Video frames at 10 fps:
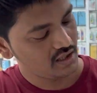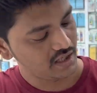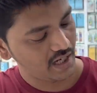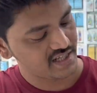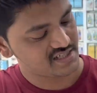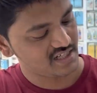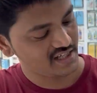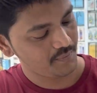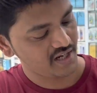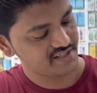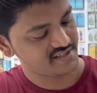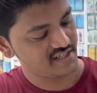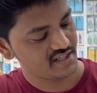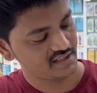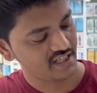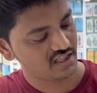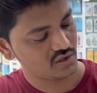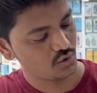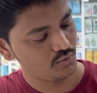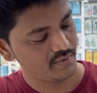additional cameras there, like a
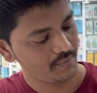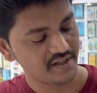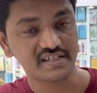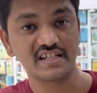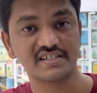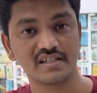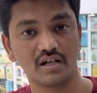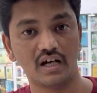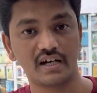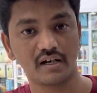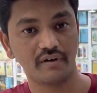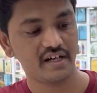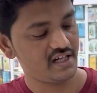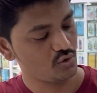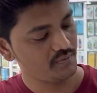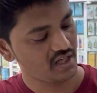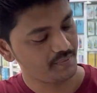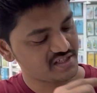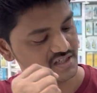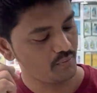2 megapixel is a ultra wide and 2
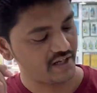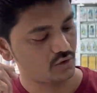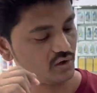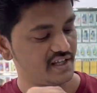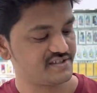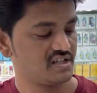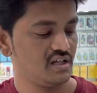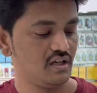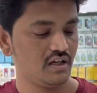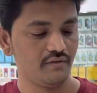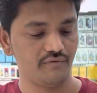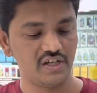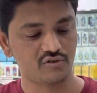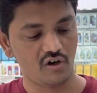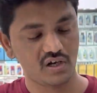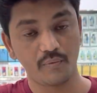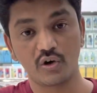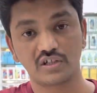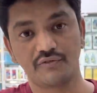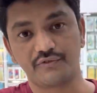megapixel micro lens. When you talk
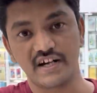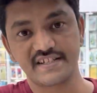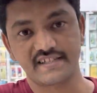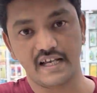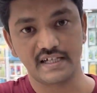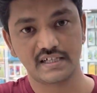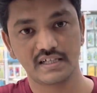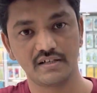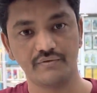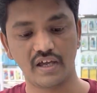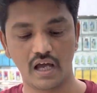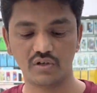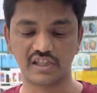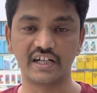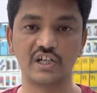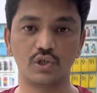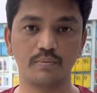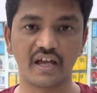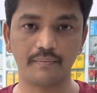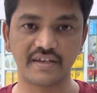about the front side, we have a 32
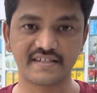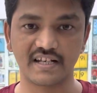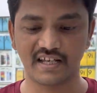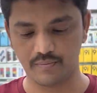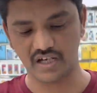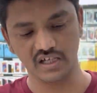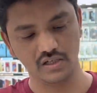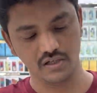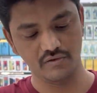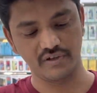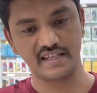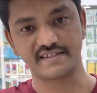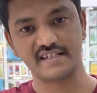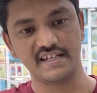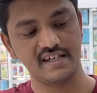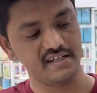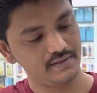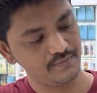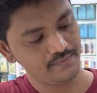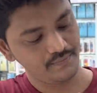megapixel camera we can see here.
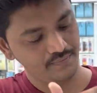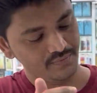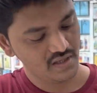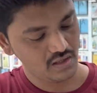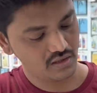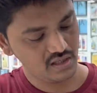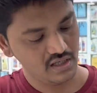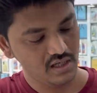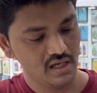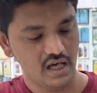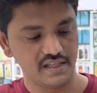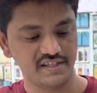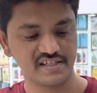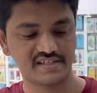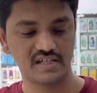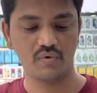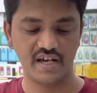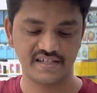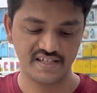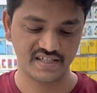Okay, and this
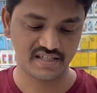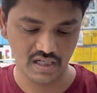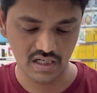device is